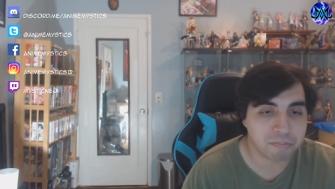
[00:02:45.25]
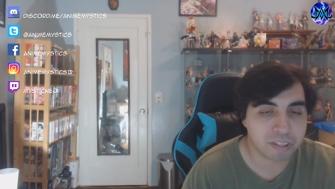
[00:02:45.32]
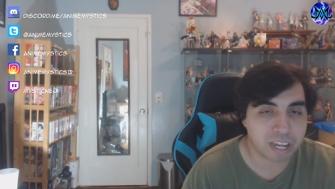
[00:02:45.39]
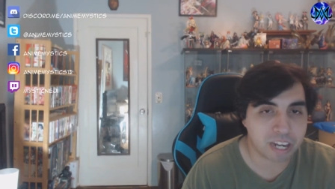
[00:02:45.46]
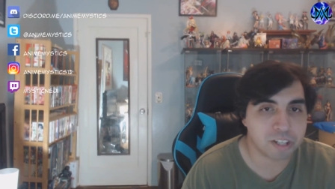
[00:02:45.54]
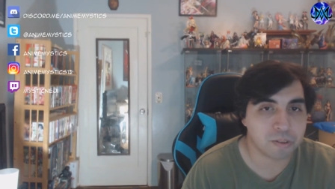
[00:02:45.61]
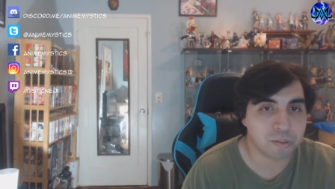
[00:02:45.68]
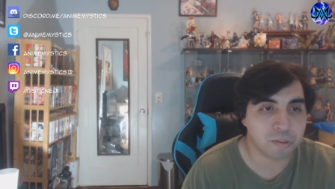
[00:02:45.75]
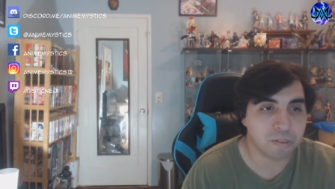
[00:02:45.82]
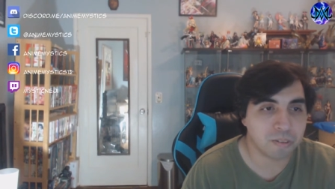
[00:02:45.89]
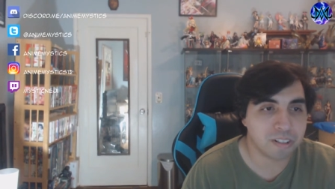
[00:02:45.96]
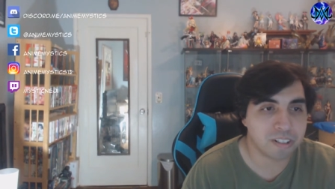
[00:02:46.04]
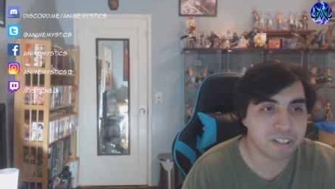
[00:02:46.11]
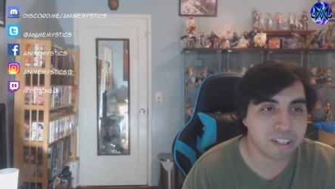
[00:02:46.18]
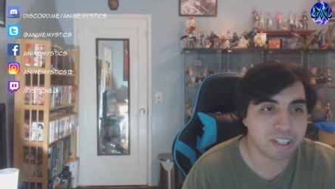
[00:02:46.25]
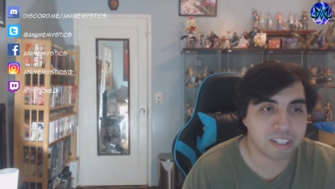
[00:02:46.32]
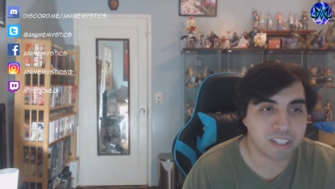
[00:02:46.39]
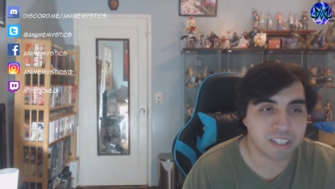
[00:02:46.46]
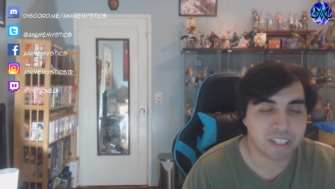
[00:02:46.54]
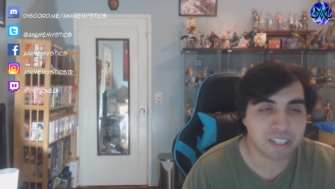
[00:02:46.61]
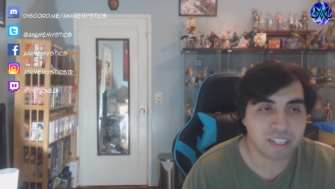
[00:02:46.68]
casual,
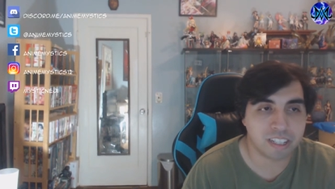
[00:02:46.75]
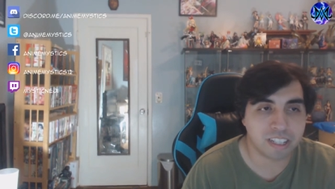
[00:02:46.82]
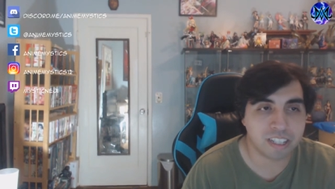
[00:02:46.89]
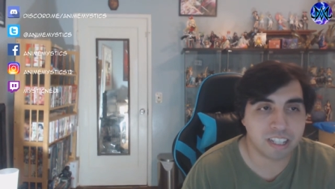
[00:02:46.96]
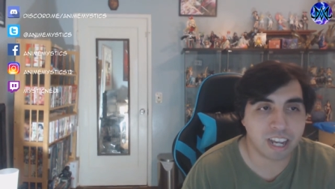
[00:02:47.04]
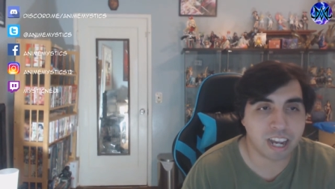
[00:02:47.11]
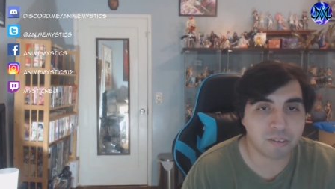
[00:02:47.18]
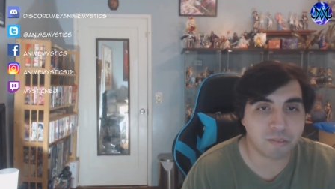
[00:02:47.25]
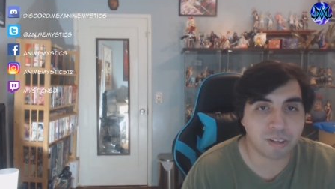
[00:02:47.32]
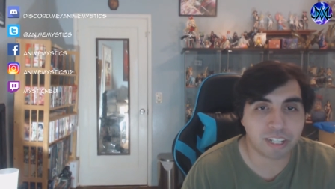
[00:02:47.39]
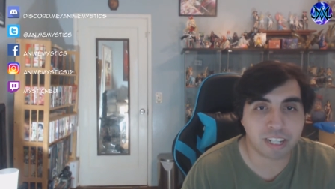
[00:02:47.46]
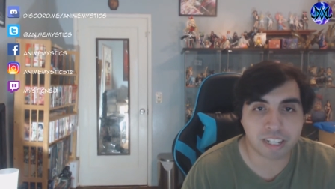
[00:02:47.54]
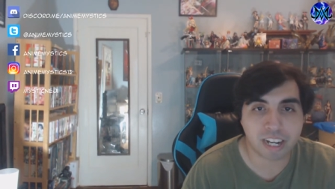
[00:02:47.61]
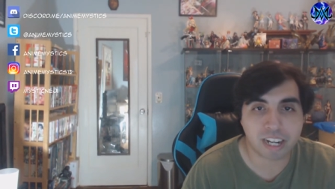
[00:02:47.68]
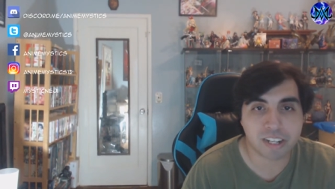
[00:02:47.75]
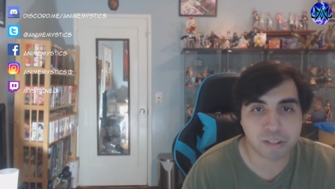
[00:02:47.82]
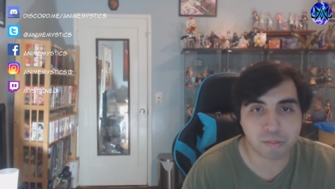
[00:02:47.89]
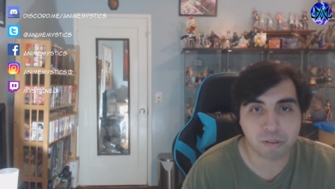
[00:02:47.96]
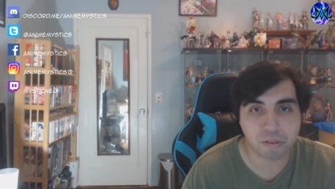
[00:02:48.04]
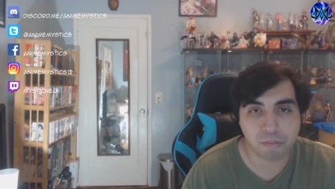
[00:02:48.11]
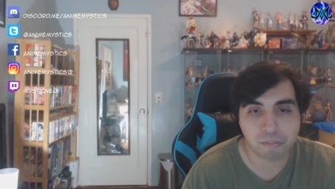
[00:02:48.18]
not
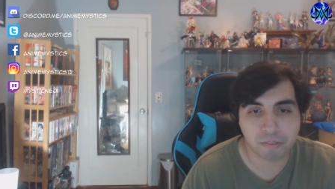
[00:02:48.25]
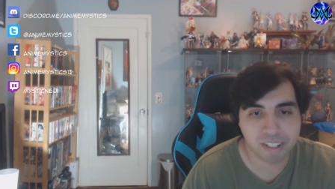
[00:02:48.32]
recognizable,